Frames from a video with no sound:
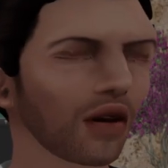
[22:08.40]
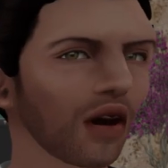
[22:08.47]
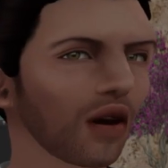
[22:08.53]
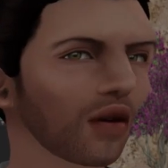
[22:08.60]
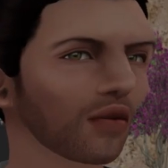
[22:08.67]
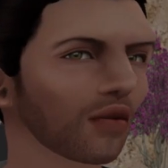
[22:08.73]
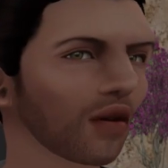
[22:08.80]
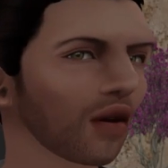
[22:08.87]
and
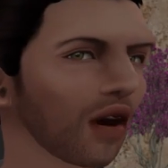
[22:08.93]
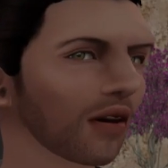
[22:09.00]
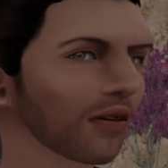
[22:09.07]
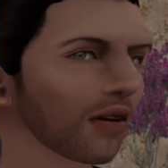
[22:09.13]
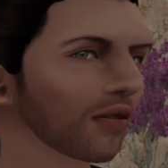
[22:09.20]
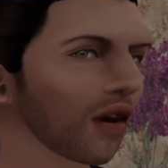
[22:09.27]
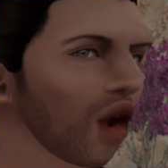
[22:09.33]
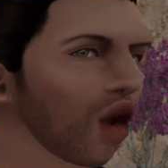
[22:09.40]
I understand
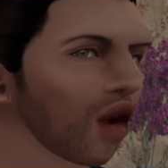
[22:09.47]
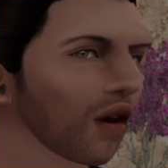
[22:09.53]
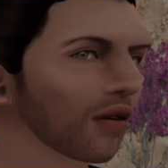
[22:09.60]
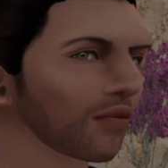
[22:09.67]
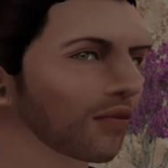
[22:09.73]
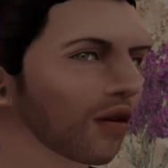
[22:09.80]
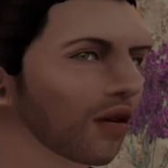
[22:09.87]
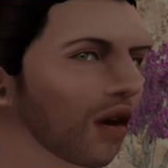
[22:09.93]
and I
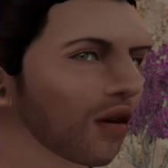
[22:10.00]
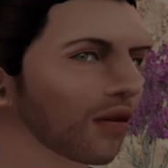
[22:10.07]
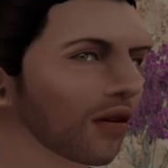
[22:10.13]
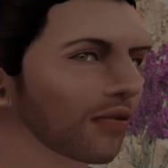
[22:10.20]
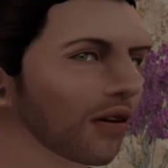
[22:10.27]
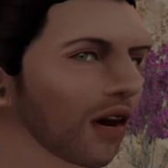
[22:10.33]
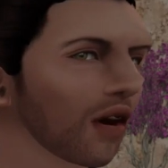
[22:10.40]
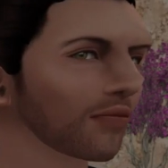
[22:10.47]
respect.
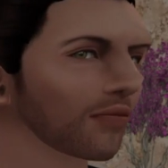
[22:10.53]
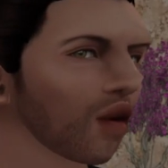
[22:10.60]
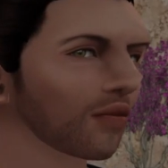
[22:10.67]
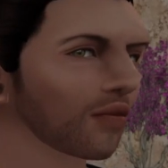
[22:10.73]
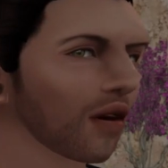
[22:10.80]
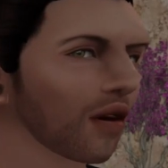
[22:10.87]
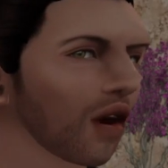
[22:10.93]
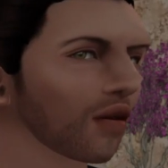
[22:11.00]
But
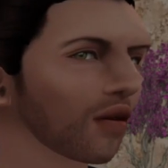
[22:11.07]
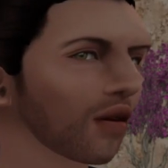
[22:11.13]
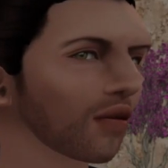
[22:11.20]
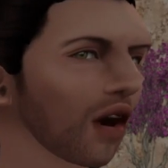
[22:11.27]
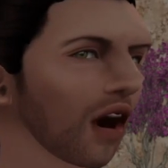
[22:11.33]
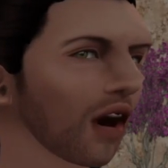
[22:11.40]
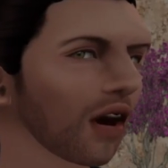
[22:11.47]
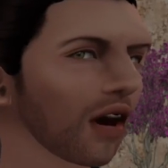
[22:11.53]
definitely
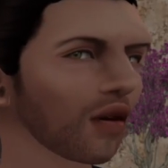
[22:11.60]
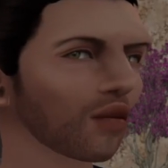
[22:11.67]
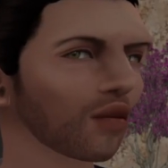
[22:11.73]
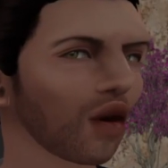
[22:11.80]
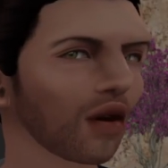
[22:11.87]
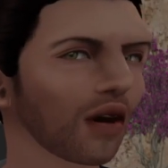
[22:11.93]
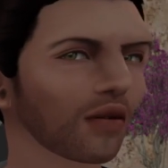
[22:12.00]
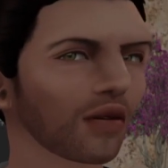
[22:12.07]
during
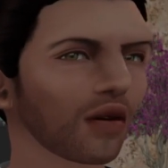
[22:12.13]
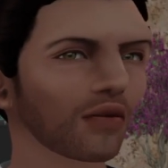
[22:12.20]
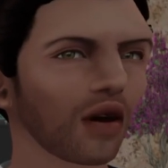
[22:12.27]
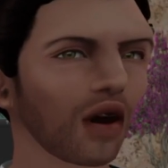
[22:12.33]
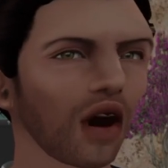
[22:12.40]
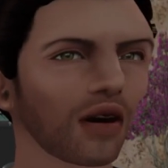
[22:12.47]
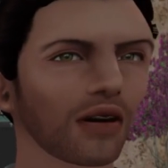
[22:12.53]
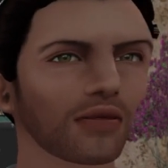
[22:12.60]

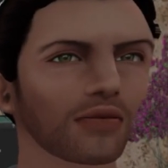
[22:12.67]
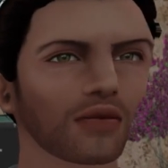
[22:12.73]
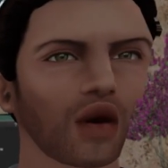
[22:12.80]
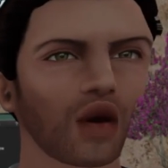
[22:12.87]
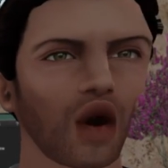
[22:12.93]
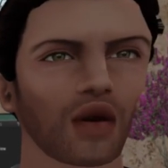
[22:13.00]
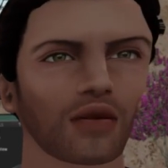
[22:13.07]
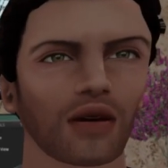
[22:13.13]
the
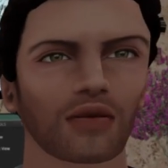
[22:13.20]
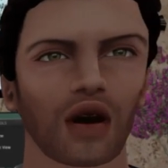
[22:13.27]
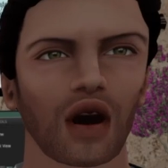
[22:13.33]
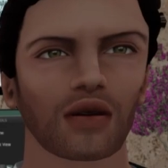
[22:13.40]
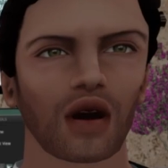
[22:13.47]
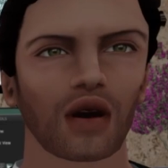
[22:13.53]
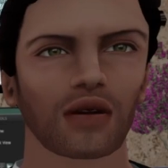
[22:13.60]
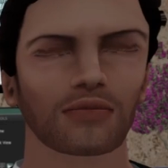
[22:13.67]

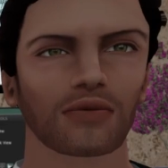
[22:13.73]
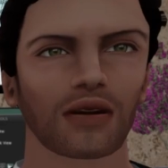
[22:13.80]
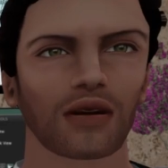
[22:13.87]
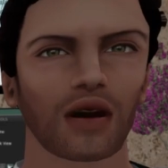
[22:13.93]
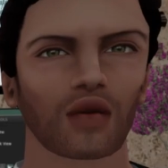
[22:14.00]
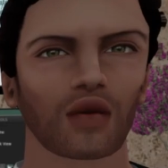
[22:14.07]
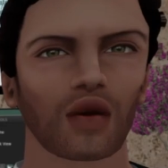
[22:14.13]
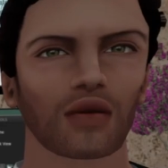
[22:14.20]
COVID gave us
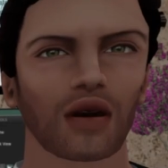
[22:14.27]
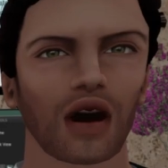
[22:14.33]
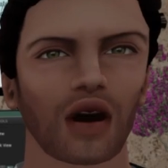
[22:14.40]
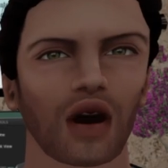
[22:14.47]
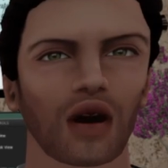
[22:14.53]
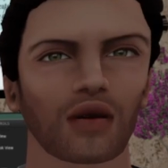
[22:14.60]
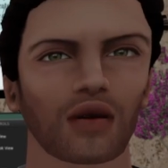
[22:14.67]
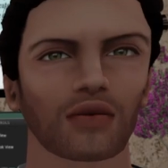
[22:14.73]
a different
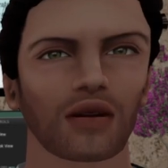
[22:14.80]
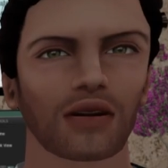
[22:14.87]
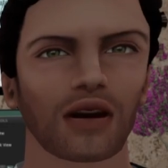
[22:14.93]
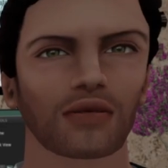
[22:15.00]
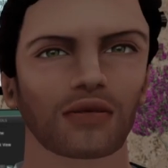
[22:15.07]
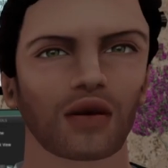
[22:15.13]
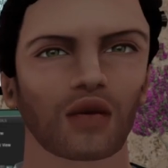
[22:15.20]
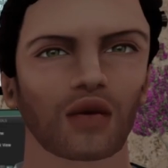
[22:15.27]
way
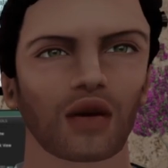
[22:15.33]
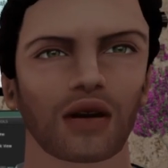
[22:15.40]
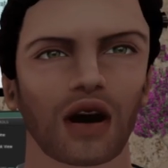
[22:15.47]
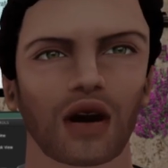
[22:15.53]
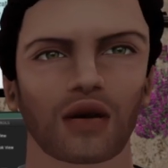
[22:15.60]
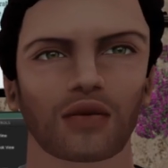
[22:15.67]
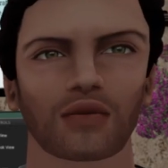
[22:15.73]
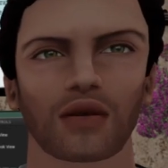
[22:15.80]
of
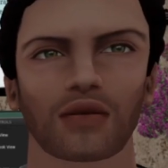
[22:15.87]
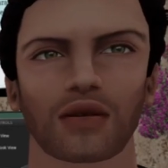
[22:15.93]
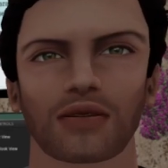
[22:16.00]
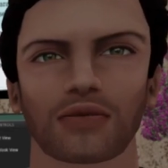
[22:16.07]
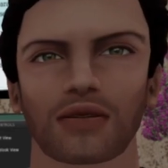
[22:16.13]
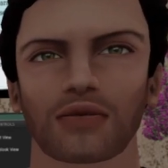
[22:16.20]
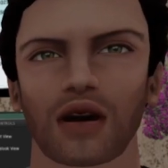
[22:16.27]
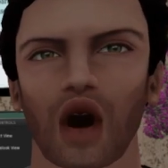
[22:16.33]
connect
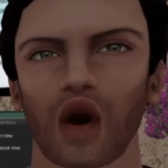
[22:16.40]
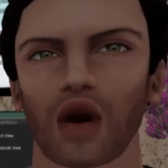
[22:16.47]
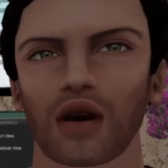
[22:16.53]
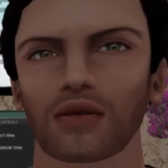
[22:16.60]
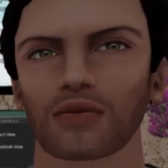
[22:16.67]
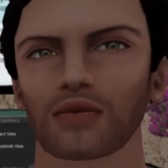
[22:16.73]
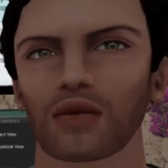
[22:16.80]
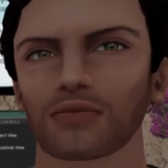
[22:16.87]
and
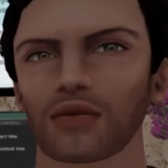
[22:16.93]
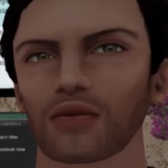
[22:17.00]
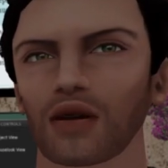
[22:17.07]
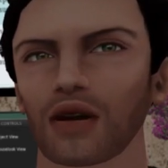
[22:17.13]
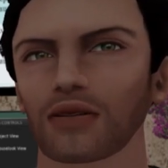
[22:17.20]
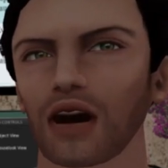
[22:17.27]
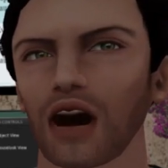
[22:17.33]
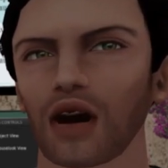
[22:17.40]

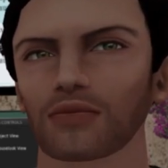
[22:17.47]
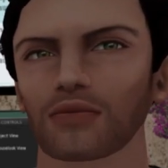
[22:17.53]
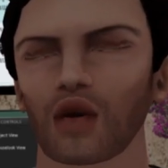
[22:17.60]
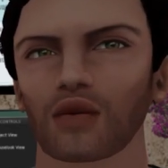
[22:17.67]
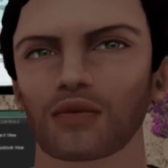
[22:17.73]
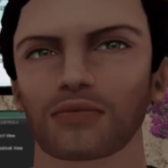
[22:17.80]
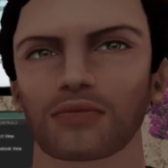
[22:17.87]
relate.